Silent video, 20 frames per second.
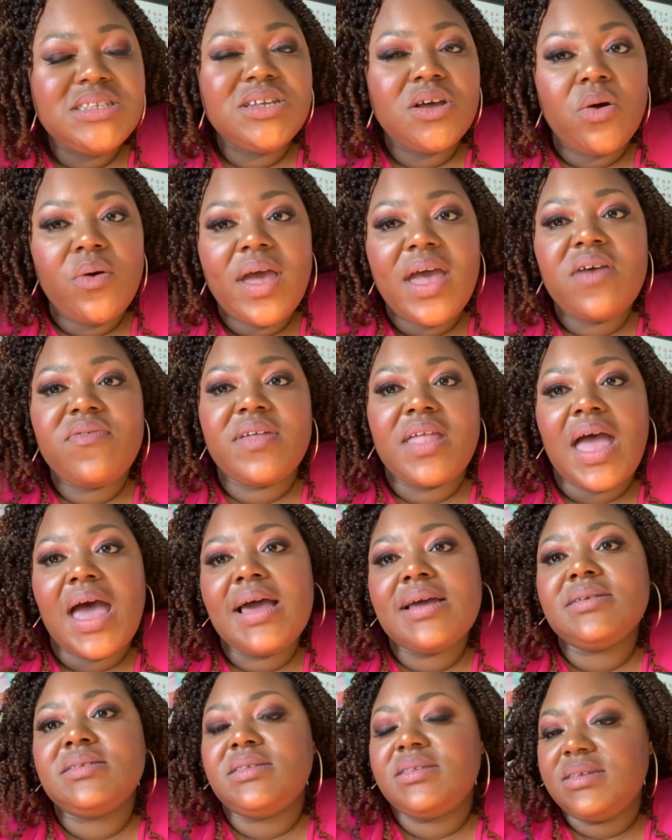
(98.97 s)
don't have an
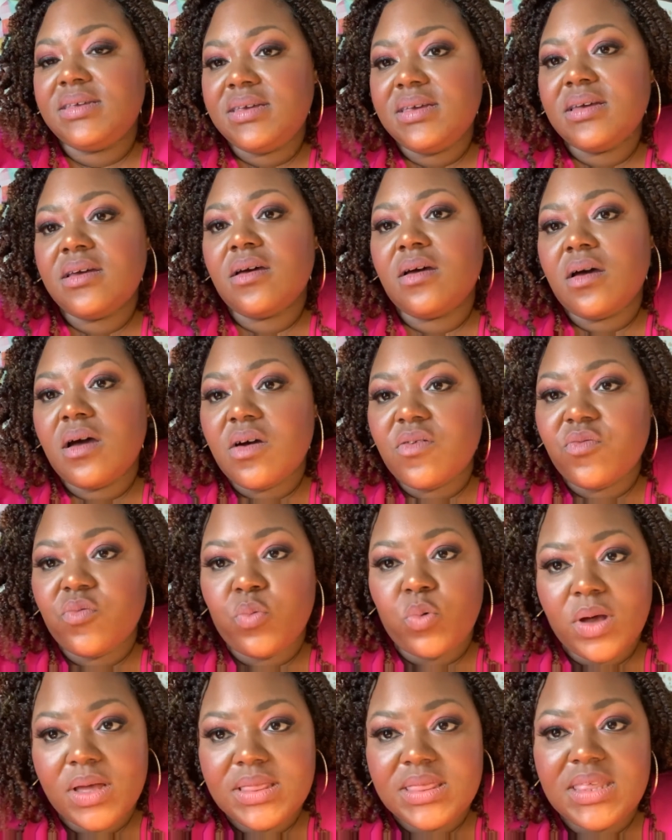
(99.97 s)
idea of
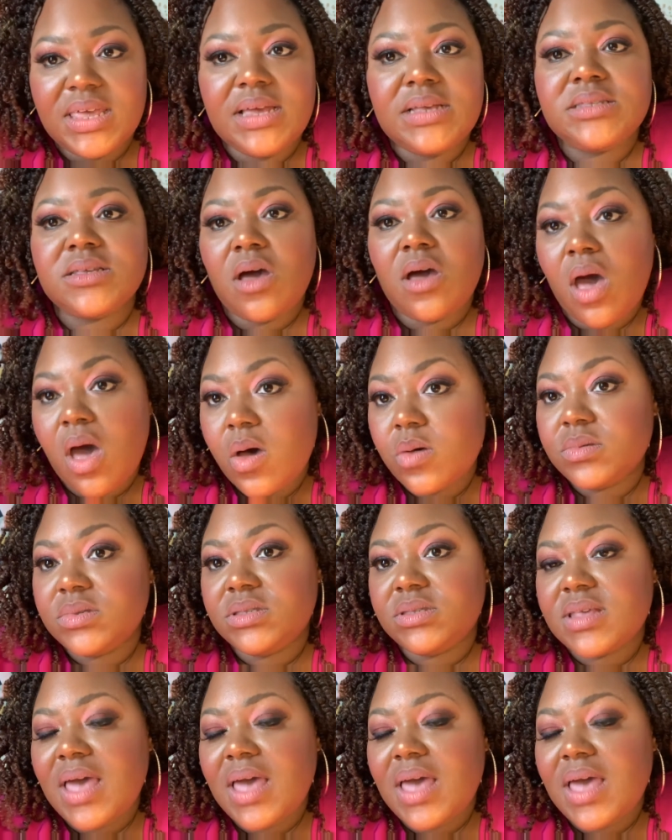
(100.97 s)
what things cost.